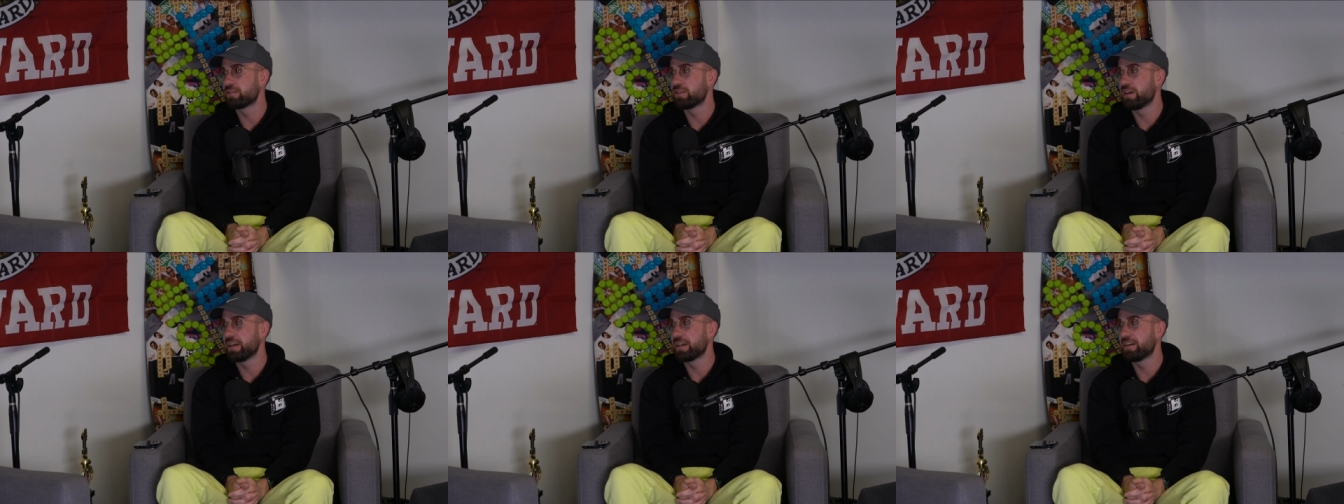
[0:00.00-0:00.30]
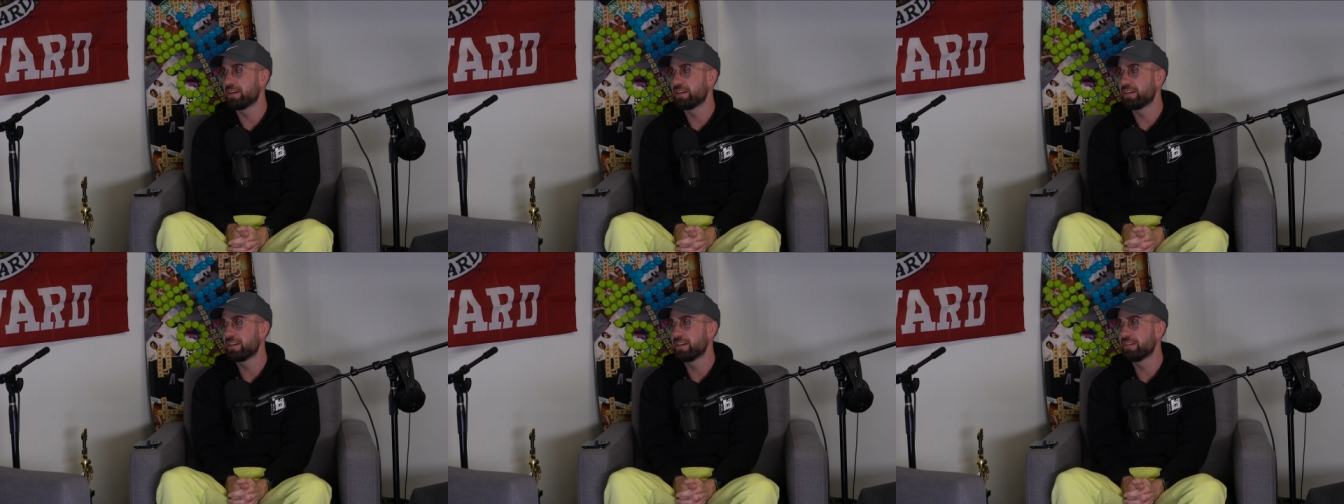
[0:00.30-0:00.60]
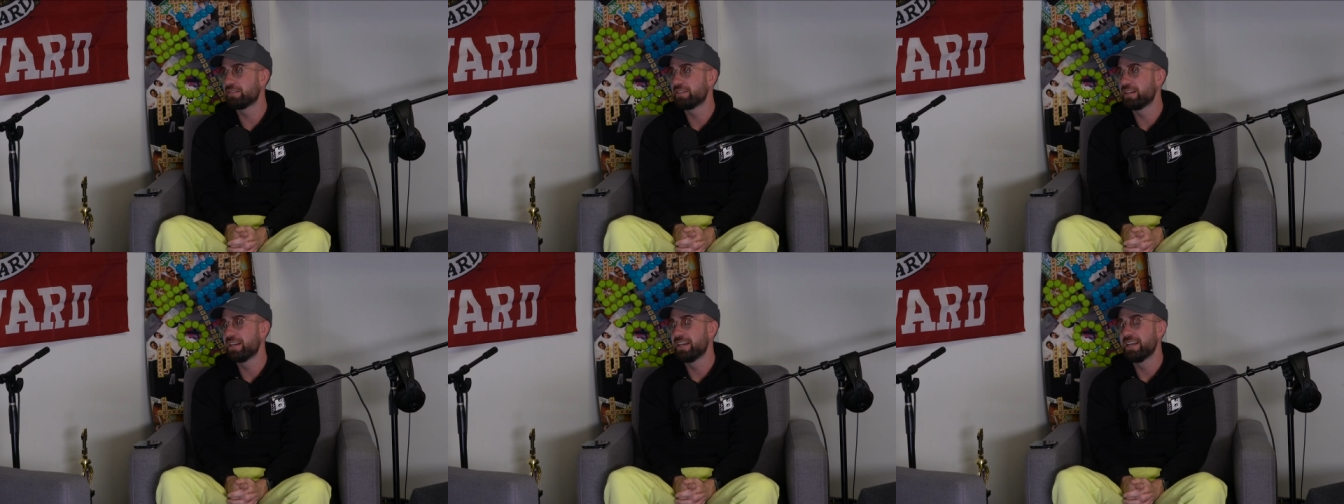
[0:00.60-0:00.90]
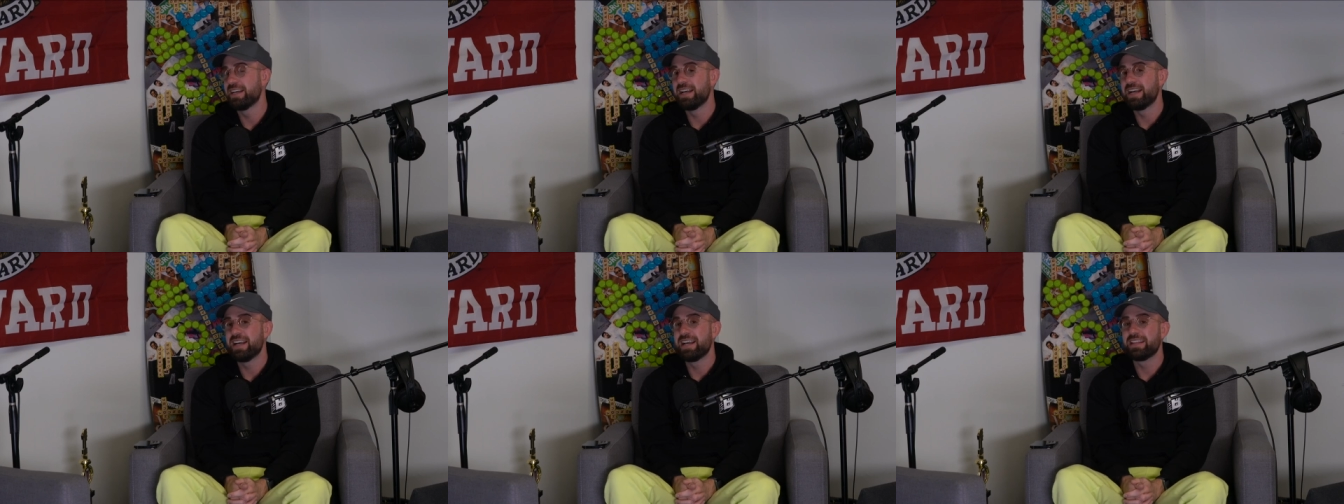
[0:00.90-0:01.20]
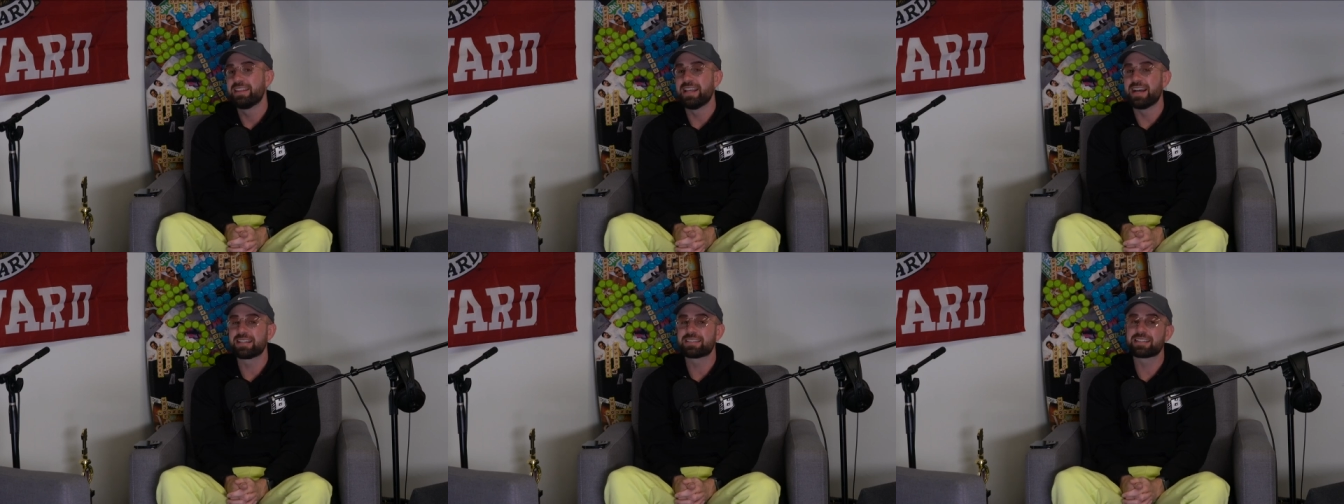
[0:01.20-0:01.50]
trying hard enough.
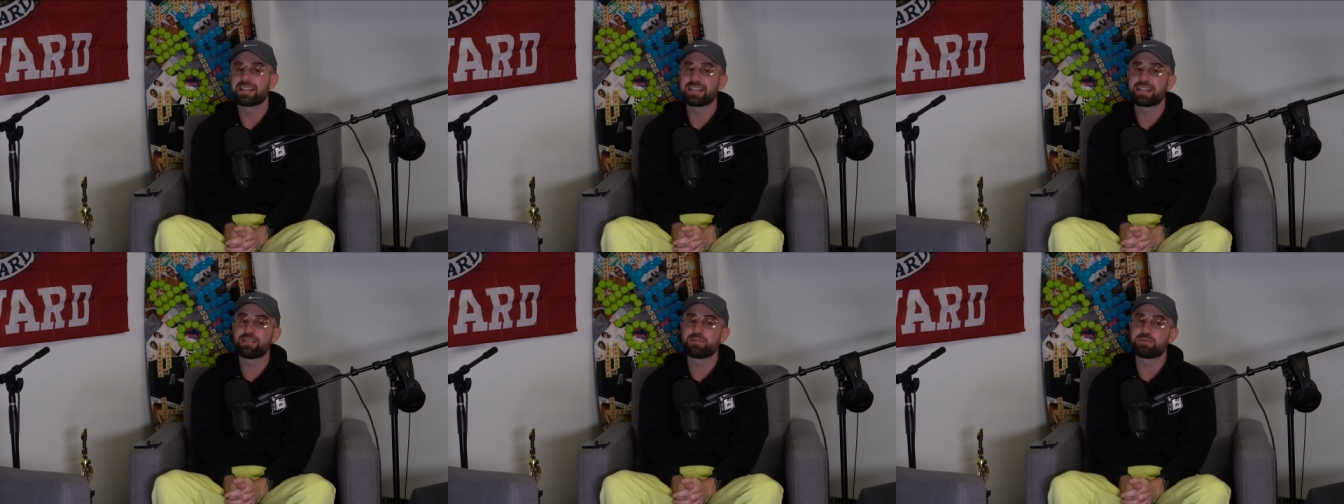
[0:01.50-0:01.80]
That's like a